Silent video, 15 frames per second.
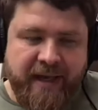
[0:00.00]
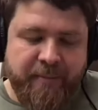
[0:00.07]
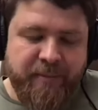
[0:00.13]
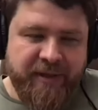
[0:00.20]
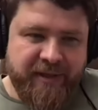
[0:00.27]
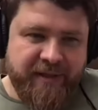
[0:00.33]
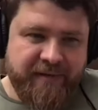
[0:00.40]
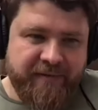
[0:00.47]
I
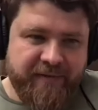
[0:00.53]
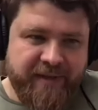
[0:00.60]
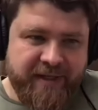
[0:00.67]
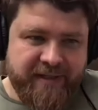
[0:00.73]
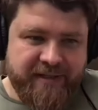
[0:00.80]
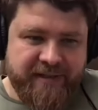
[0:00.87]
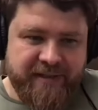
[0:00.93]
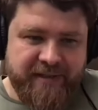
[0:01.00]
believe that
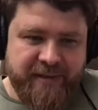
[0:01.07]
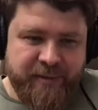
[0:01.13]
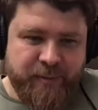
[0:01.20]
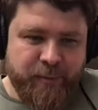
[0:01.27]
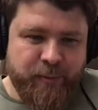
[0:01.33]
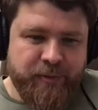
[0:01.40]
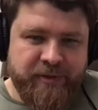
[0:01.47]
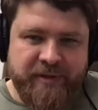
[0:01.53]
it
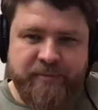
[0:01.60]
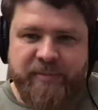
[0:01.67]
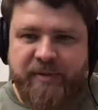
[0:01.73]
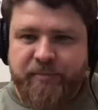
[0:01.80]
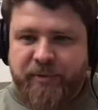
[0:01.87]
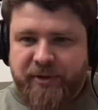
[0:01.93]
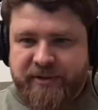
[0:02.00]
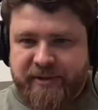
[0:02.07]
wouldn't be
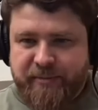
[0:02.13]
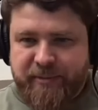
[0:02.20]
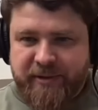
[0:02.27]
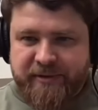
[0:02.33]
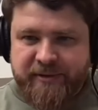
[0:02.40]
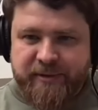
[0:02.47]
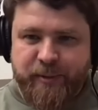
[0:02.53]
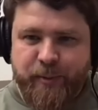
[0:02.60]
possible
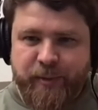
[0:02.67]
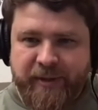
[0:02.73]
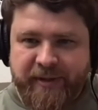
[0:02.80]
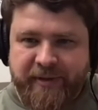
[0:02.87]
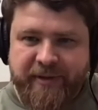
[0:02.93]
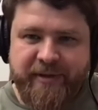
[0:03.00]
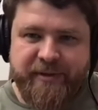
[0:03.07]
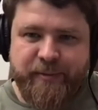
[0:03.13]
to win
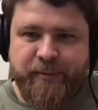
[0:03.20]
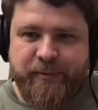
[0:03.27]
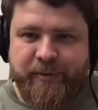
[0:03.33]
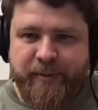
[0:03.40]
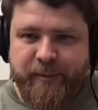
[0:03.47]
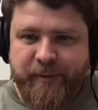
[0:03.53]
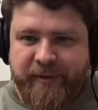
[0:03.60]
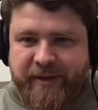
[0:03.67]
this war
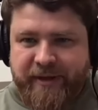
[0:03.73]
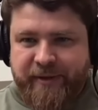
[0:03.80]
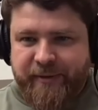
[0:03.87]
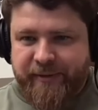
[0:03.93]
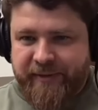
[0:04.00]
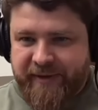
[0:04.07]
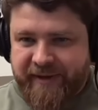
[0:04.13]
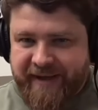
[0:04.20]
without
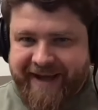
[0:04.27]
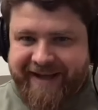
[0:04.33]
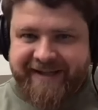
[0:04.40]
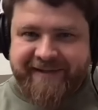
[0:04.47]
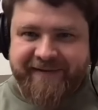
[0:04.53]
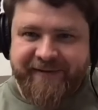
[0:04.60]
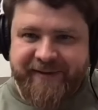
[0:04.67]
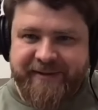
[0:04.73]
the
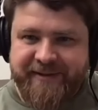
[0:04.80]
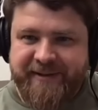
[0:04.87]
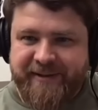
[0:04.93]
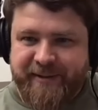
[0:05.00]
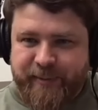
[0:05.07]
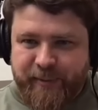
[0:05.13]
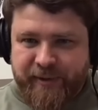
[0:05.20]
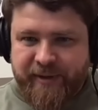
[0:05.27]
activists,
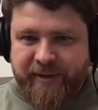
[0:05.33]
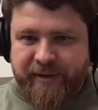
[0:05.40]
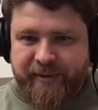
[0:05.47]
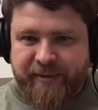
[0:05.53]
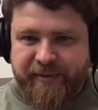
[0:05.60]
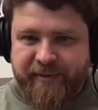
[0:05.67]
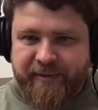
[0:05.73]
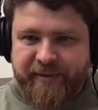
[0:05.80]

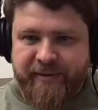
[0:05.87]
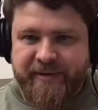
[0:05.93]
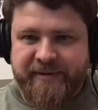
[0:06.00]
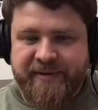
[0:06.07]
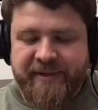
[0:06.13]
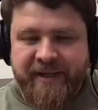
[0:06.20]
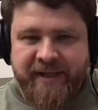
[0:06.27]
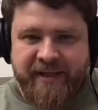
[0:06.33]
without
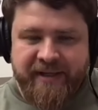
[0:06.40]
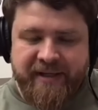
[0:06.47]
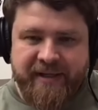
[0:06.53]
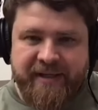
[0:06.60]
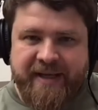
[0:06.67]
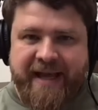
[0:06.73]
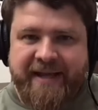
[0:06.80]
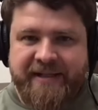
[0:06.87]
this
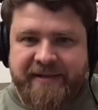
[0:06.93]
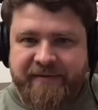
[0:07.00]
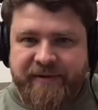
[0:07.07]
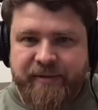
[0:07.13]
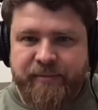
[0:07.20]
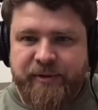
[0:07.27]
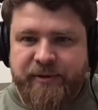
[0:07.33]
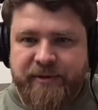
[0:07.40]
active
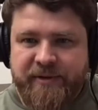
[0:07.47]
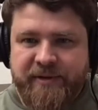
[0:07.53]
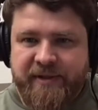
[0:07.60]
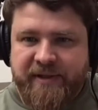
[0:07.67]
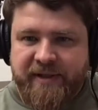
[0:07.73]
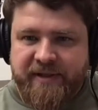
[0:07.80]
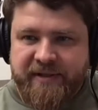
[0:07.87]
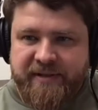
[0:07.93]
community
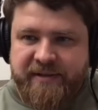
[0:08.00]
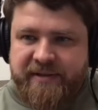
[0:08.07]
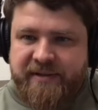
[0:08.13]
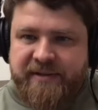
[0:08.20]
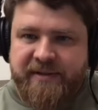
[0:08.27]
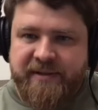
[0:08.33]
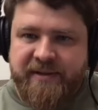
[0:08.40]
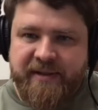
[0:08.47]
that
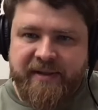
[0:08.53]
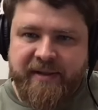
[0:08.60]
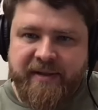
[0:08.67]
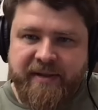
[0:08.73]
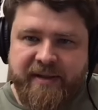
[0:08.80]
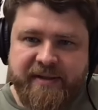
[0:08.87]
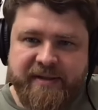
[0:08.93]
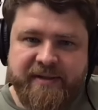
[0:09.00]
is
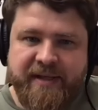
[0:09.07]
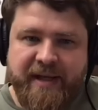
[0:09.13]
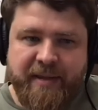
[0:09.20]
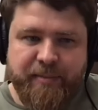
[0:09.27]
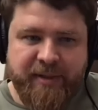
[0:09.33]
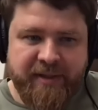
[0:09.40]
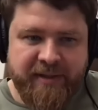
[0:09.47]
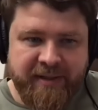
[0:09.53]

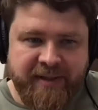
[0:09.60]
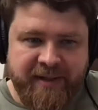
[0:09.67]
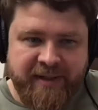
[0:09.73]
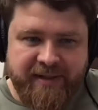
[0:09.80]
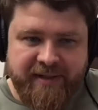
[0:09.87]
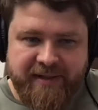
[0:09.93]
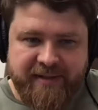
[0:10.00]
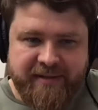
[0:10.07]
helping.
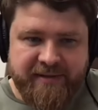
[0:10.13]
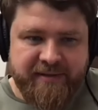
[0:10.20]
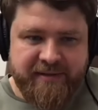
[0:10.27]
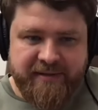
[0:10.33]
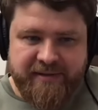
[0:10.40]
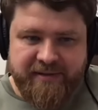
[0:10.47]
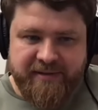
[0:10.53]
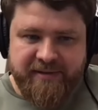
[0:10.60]
And
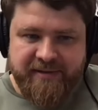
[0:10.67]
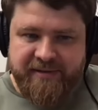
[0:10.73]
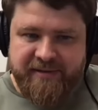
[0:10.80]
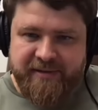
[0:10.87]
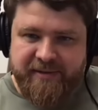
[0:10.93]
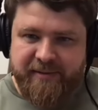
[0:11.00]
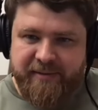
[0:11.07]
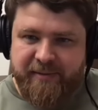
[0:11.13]

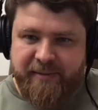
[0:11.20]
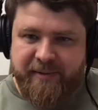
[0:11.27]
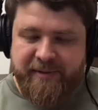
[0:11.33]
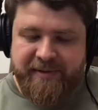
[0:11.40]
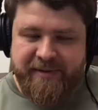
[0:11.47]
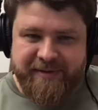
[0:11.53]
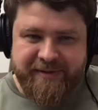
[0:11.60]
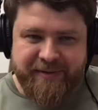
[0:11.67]

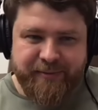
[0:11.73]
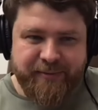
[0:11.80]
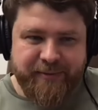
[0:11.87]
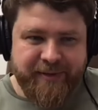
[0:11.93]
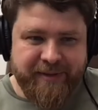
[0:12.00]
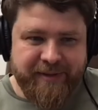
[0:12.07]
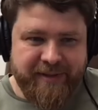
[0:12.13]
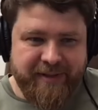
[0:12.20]
this is
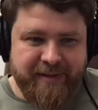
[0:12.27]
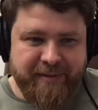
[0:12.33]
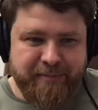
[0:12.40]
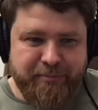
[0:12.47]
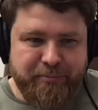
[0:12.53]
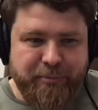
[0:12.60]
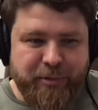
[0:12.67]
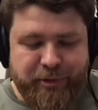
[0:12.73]
really a
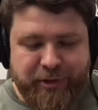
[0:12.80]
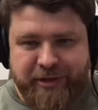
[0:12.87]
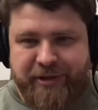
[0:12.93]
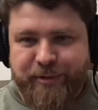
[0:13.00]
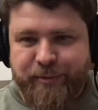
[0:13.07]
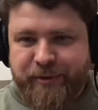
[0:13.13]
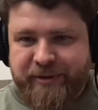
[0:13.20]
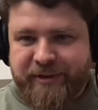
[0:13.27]
miracle
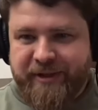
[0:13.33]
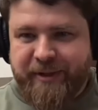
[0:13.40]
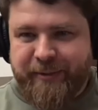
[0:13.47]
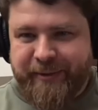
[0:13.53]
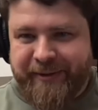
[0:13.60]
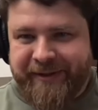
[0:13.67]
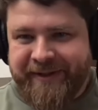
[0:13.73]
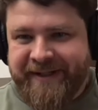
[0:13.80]
what
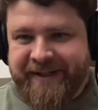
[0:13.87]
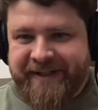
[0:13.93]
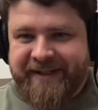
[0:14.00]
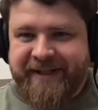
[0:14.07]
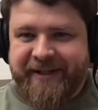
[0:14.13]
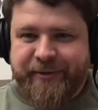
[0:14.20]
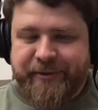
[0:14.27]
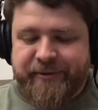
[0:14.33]
our
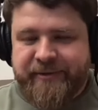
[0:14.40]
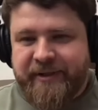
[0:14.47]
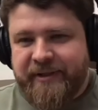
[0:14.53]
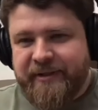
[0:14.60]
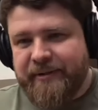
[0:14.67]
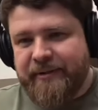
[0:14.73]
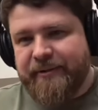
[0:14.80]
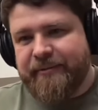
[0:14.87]
heroes are
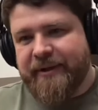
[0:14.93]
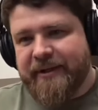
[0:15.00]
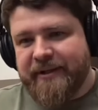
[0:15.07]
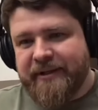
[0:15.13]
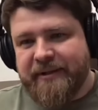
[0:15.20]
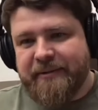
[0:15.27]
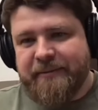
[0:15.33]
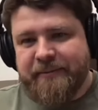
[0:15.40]
doing right
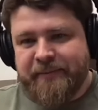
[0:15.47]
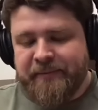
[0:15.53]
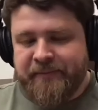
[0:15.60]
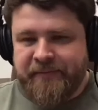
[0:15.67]
now.